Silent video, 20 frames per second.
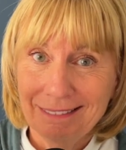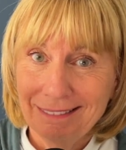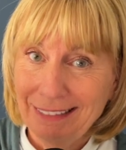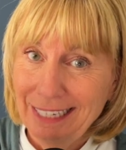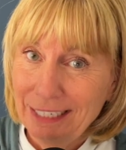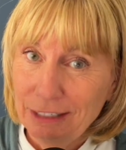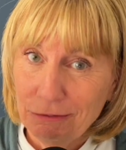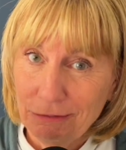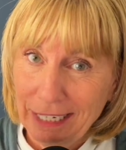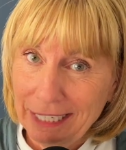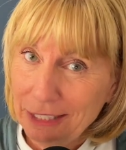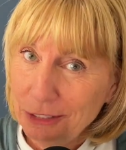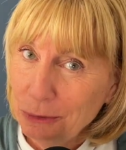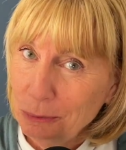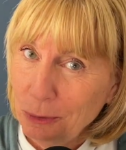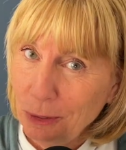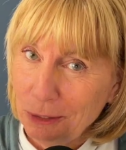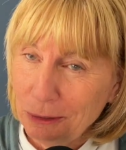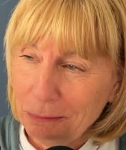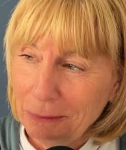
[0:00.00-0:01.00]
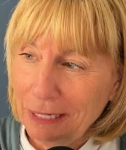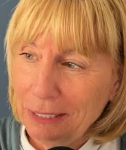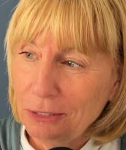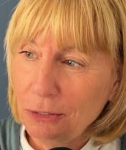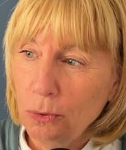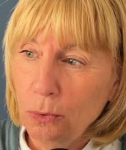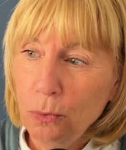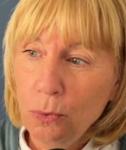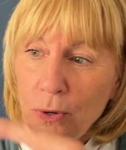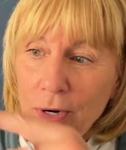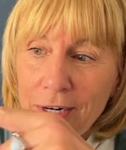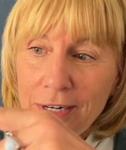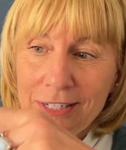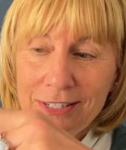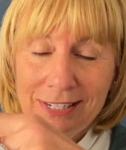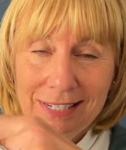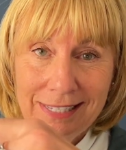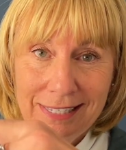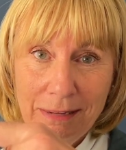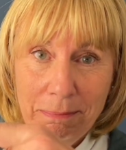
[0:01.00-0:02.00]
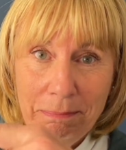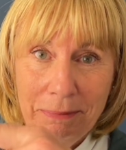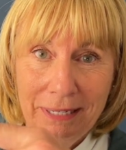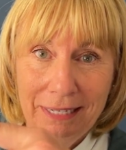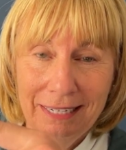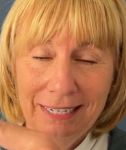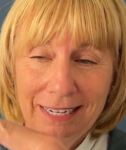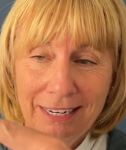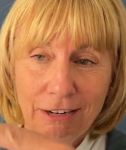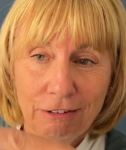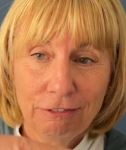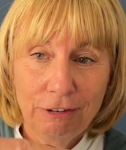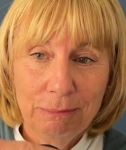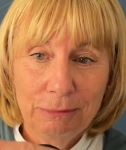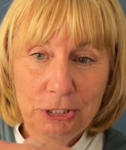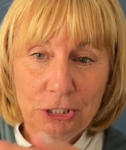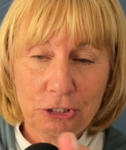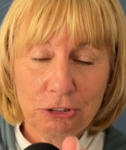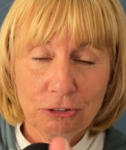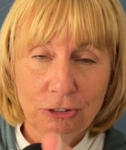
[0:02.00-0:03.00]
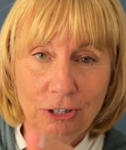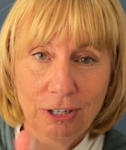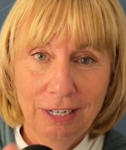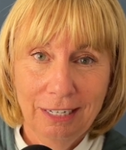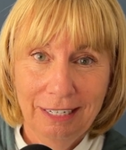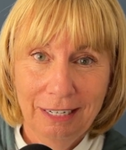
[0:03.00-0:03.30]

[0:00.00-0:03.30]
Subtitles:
like regular water bottle or to sip it from a straw.